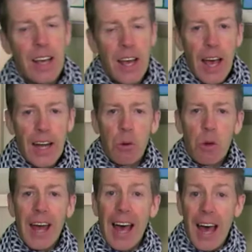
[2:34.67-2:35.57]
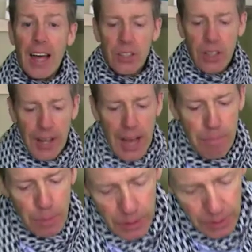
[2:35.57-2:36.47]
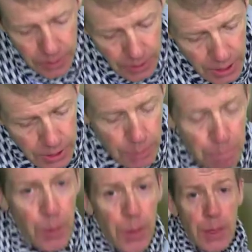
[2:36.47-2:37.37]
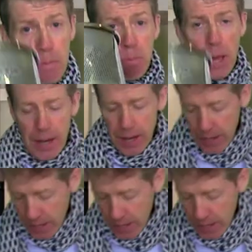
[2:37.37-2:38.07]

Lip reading: And he would ask an applicant to put the bin